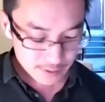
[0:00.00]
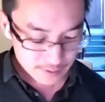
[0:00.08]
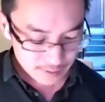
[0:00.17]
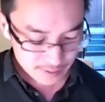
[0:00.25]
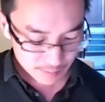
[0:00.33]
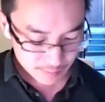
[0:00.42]
I think
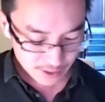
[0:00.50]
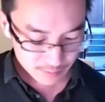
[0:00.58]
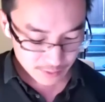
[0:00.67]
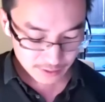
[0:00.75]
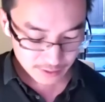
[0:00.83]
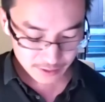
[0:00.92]
since I've
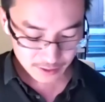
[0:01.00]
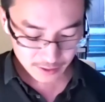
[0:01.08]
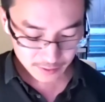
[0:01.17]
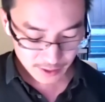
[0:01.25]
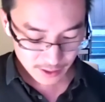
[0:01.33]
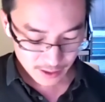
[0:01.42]
become a
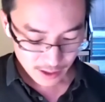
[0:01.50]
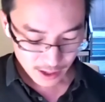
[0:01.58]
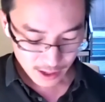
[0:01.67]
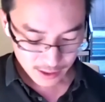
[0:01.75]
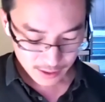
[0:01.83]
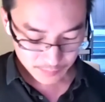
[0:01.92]
leader,
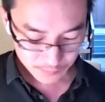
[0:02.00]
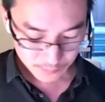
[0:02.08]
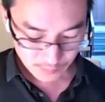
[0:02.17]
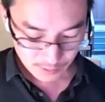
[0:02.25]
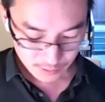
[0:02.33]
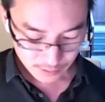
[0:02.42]
um,
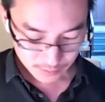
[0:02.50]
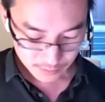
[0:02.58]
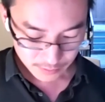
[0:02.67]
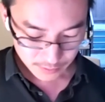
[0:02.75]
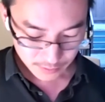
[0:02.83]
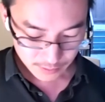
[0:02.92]

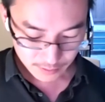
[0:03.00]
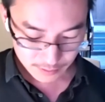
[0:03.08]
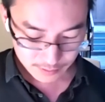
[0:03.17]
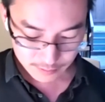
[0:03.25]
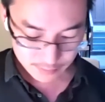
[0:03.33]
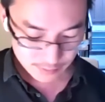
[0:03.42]

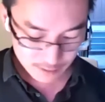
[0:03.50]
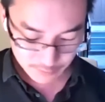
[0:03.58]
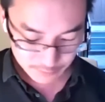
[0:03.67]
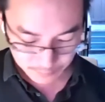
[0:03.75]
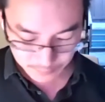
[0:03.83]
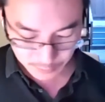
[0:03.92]
kind
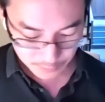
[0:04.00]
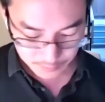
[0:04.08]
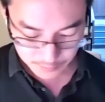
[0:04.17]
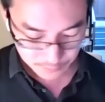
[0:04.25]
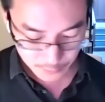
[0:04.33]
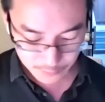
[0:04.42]
of 4
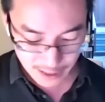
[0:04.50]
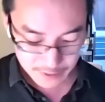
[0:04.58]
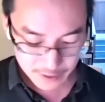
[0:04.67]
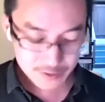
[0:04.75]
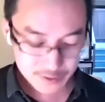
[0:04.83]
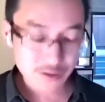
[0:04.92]
or
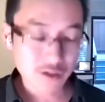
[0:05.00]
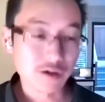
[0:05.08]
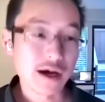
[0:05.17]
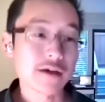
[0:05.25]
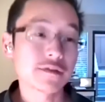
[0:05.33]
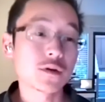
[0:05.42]
5 years
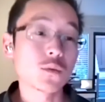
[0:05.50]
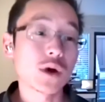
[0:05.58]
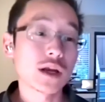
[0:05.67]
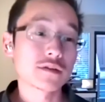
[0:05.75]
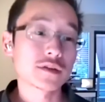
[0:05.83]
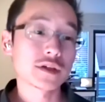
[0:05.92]
ago, I think
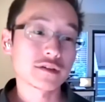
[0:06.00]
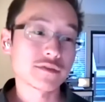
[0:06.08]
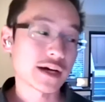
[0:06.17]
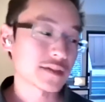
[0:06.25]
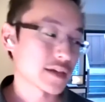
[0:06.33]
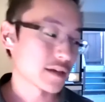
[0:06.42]
one of the
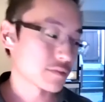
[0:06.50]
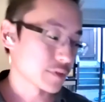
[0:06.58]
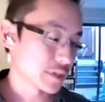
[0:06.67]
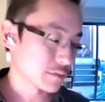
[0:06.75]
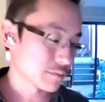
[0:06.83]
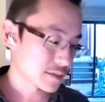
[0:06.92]
advice I
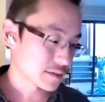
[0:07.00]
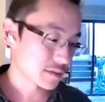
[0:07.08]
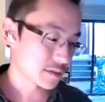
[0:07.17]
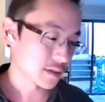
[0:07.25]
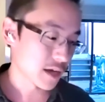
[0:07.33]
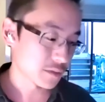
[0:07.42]
really
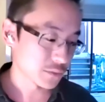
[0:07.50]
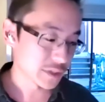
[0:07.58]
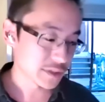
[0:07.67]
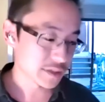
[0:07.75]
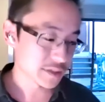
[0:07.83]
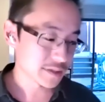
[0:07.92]
resonate a lot
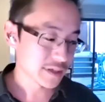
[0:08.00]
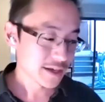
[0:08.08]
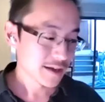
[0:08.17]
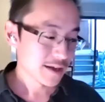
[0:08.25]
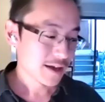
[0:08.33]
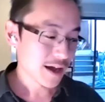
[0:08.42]
with is
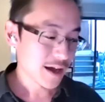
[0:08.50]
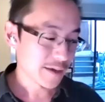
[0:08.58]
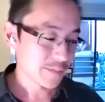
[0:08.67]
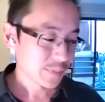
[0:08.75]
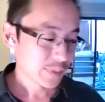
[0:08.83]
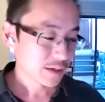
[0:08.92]

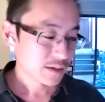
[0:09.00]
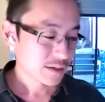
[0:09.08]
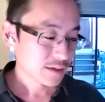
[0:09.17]
um,